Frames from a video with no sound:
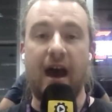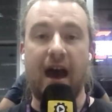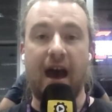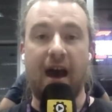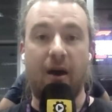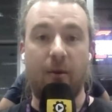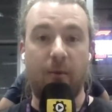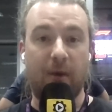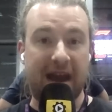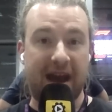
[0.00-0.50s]

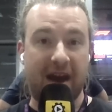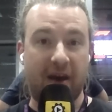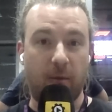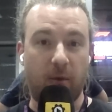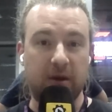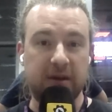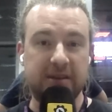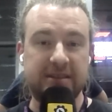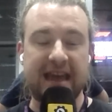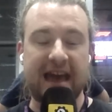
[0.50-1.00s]
I went out and
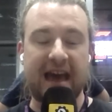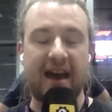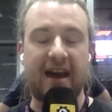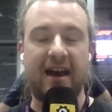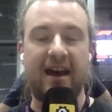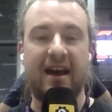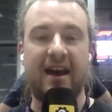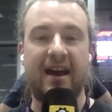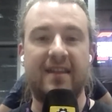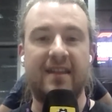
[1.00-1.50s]
watched that
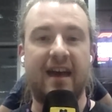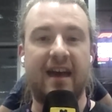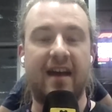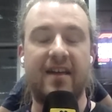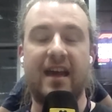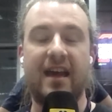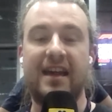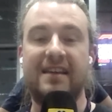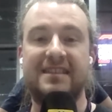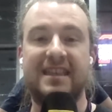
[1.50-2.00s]

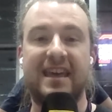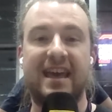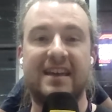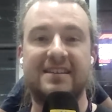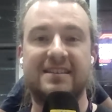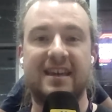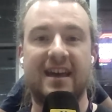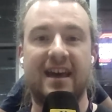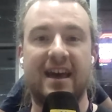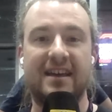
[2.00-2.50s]
as
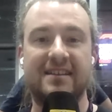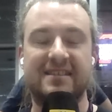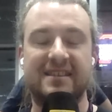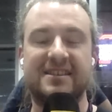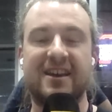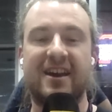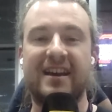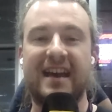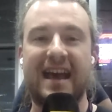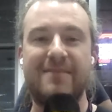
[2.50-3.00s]
the
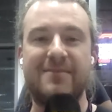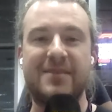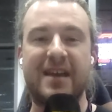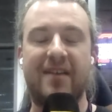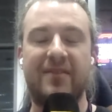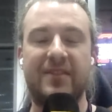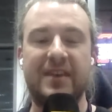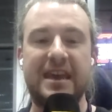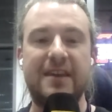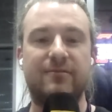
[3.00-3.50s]
sun came
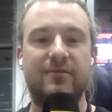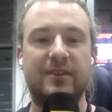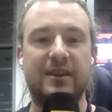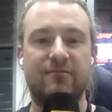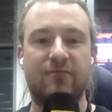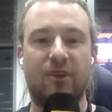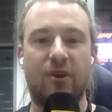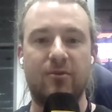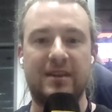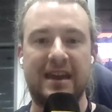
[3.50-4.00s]
down, the
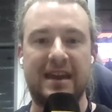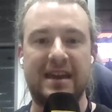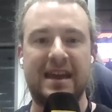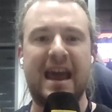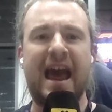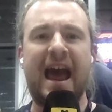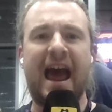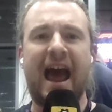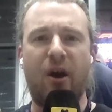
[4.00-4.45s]
evening rolled in.